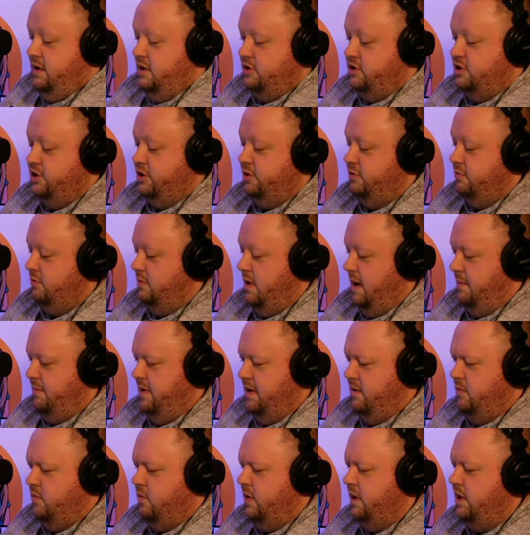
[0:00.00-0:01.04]
Do you, I
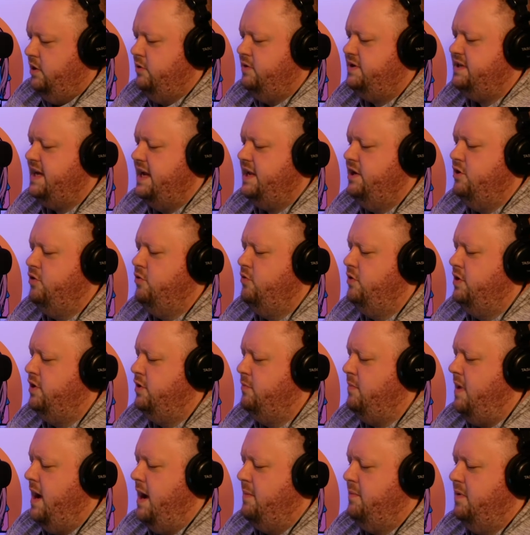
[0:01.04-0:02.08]
mean, you say you and your
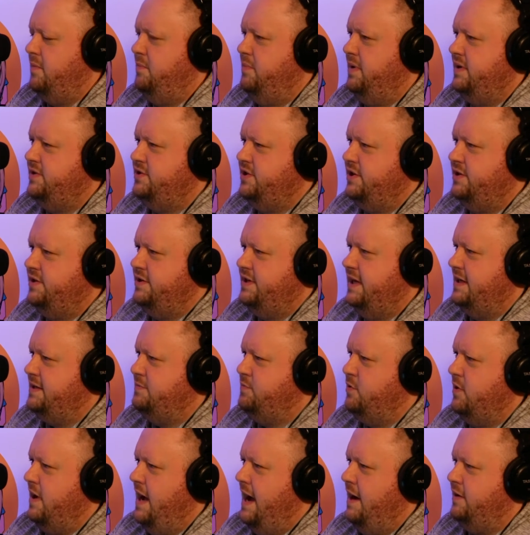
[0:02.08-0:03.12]
mom are binging
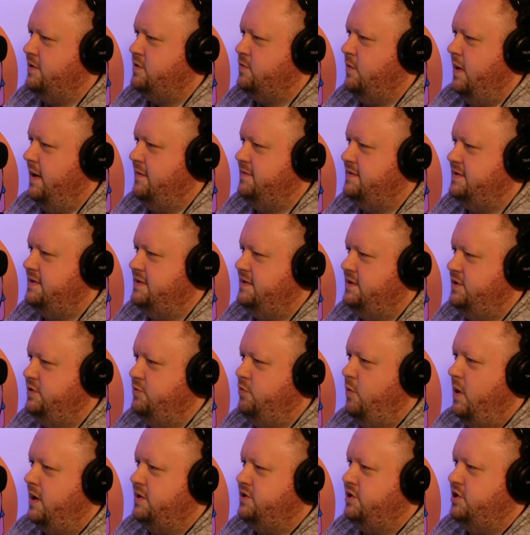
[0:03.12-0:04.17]
Desperate Housewives. Do you
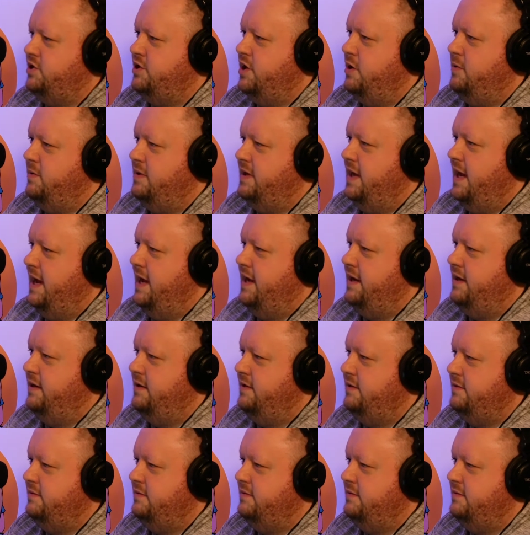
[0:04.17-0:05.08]
watch a show a day?